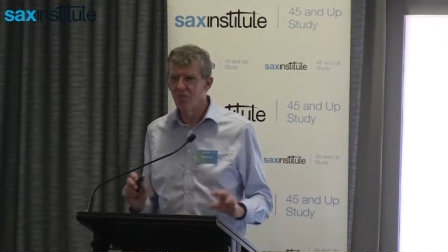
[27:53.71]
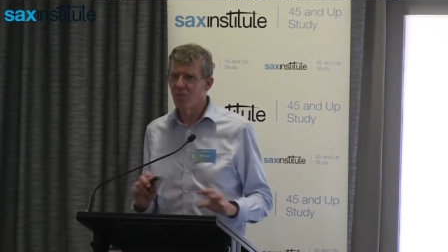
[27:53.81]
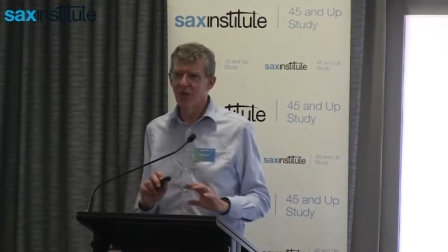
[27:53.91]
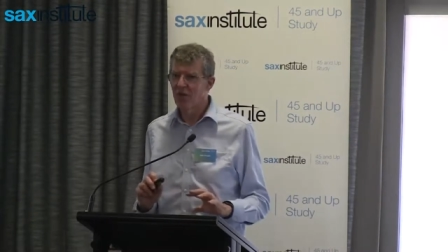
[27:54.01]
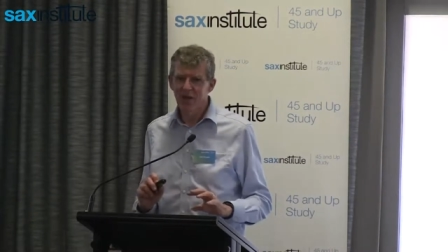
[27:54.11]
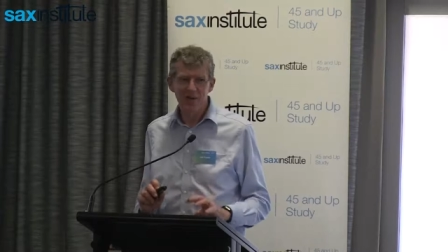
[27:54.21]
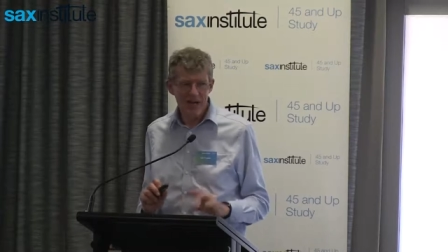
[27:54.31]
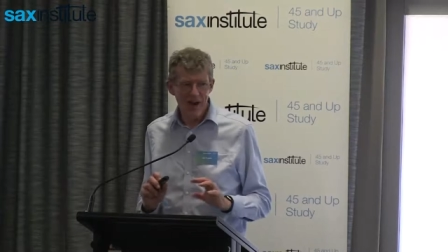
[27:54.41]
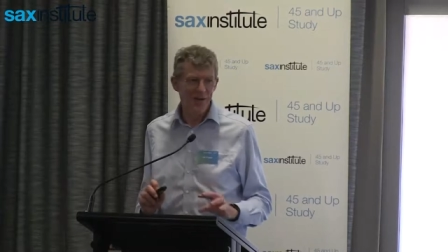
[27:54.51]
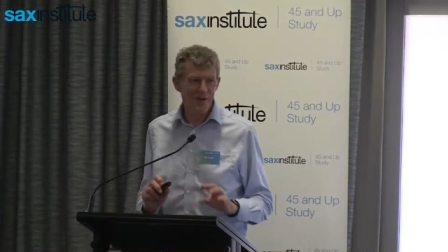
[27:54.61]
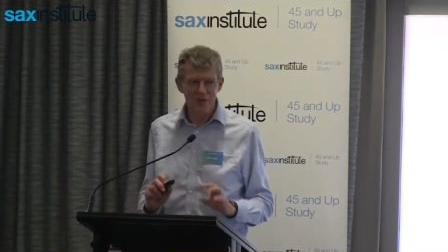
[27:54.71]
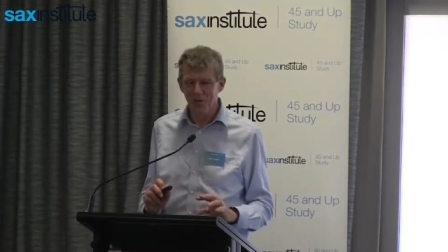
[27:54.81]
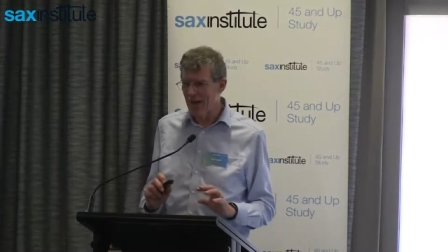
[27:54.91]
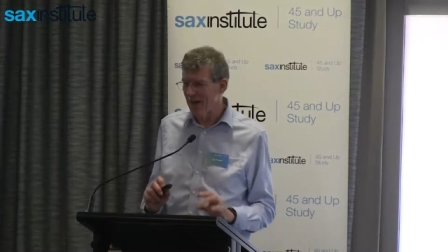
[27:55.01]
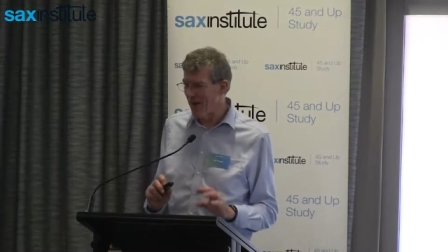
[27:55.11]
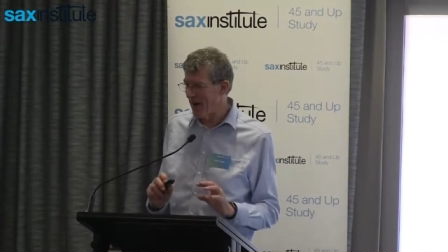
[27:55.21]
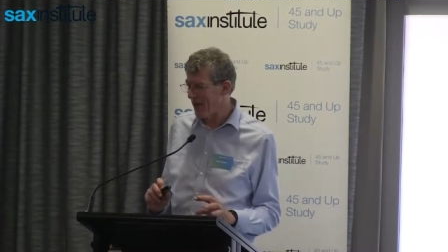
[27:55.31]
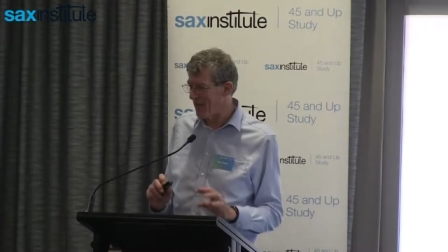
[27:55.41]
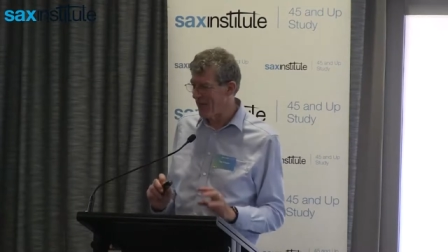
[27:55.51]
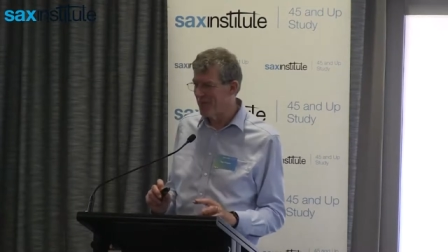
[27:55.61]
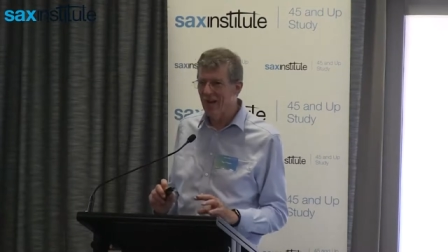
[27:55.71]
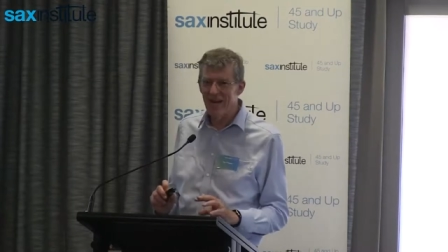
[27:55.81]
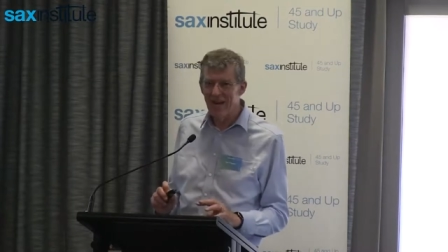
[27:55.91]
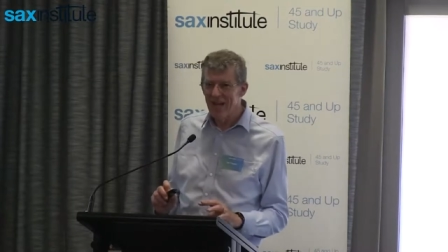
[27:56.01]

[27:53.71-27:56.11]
one thing we can't do with the MRFF money